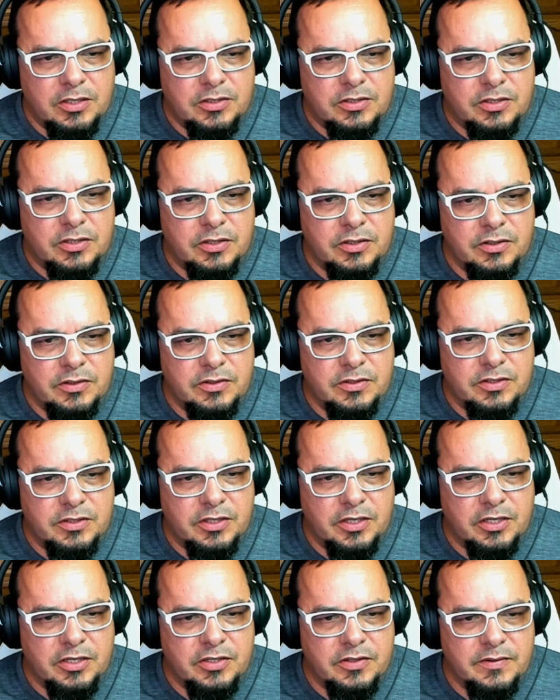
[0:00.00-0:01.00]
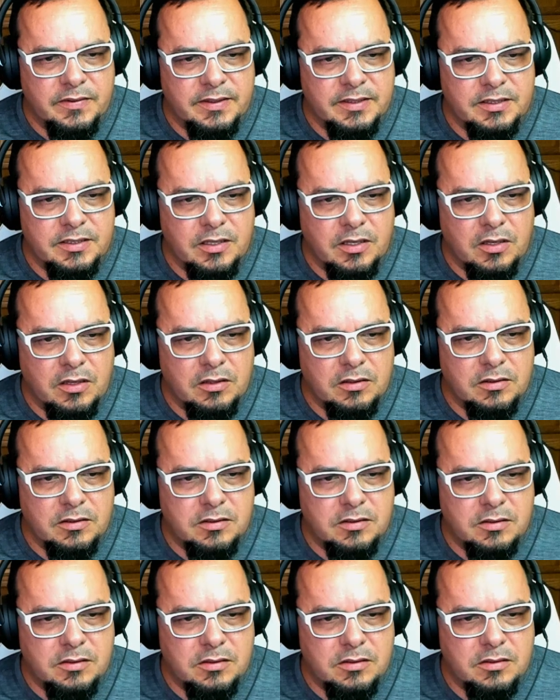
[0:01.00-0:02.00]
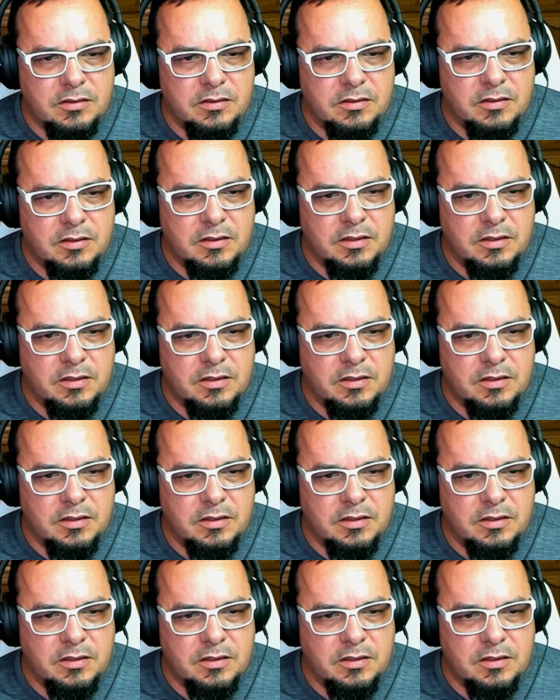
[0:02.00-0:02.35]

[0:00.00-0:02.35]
to search results